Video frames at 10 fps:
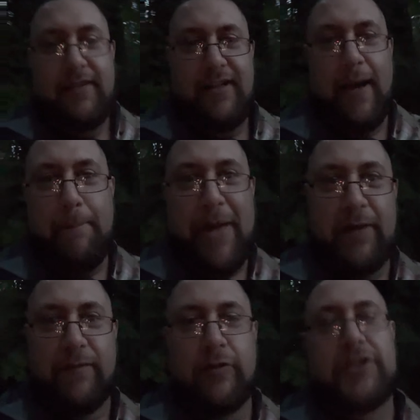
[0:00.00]
a better
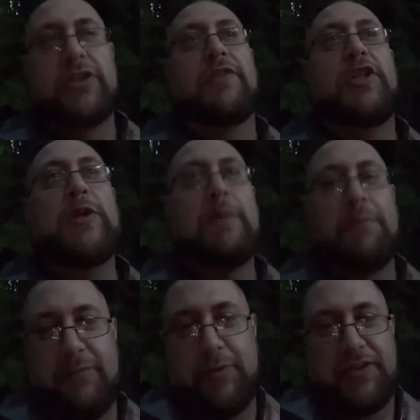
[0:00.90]
version of a human,
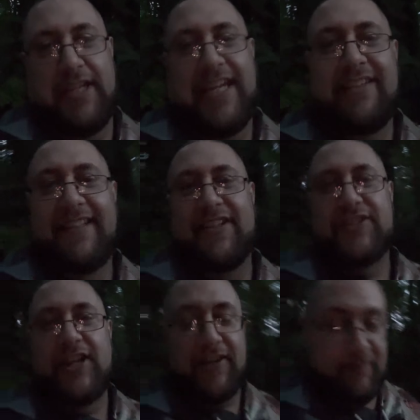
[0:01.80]
but with the alien
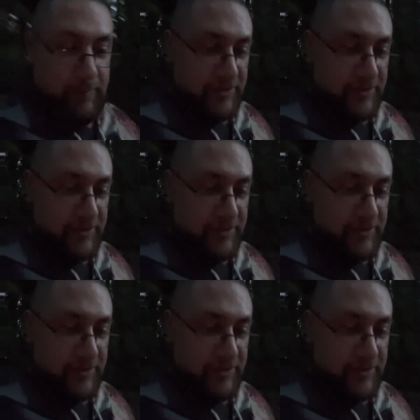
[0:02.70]
inside of them.